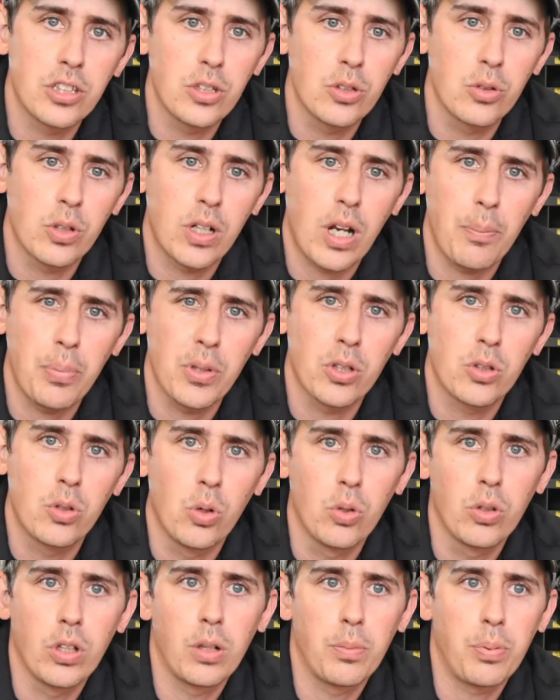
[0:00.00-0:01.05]
do a couple of
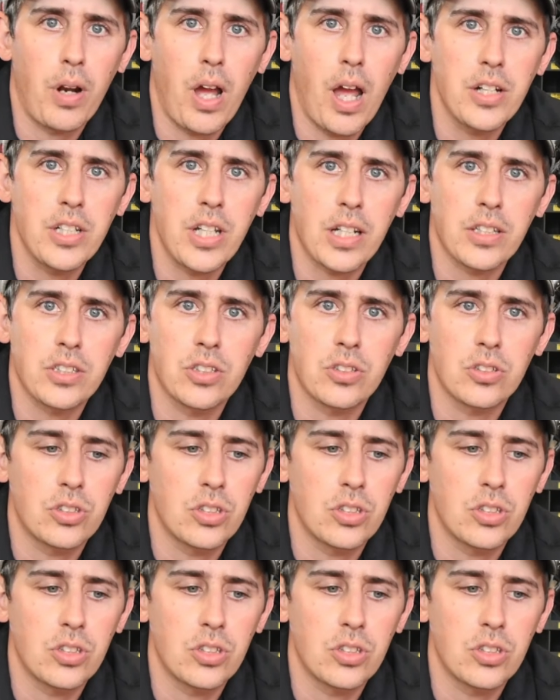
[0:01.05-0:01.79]
cool little projects.